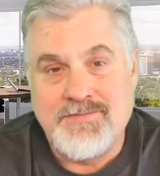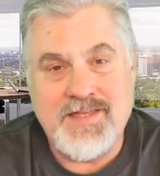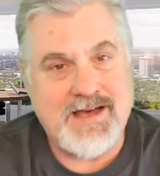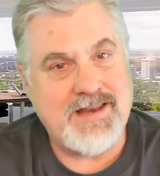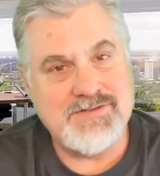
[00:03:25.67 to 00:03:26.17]

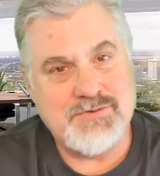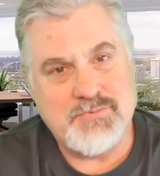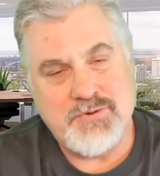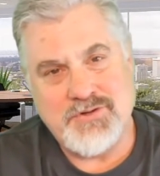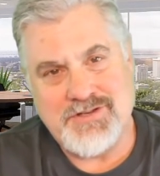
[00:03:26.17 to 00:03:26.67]
That isn't
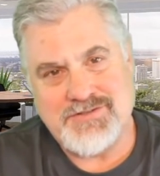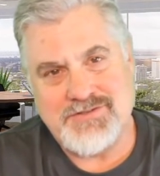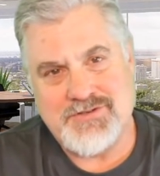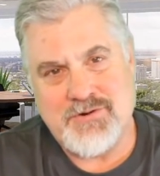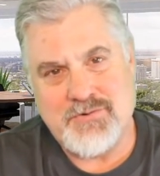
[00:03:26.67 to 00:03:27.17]
really
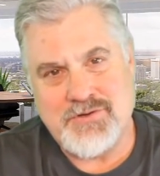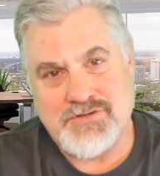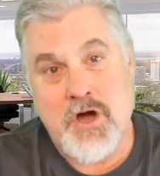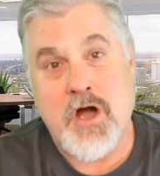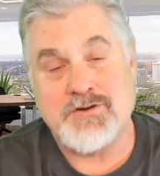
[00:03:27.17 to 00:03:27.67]
necessarily
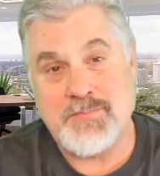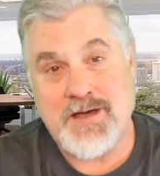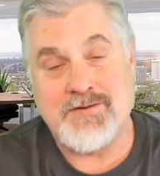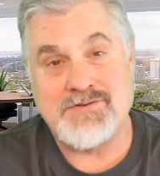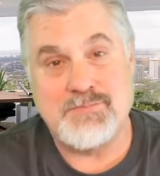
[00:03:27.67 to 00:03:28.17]
talked
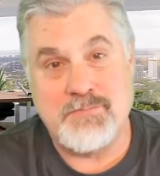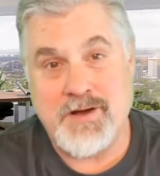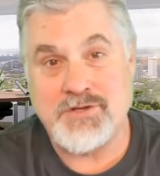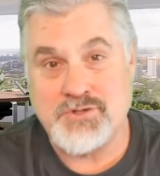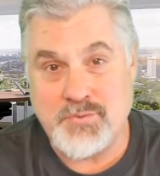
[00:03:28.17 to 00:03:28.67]
about as
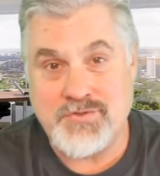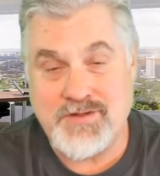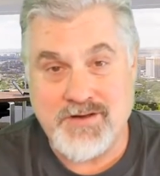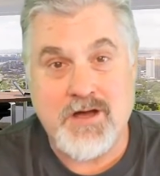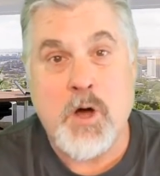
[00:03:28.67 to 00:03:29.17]
much
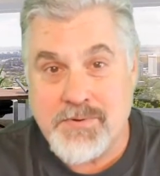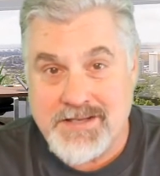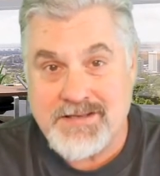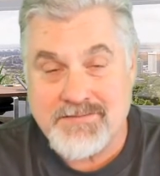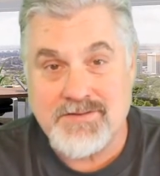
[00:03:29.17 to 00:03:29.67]
within a company.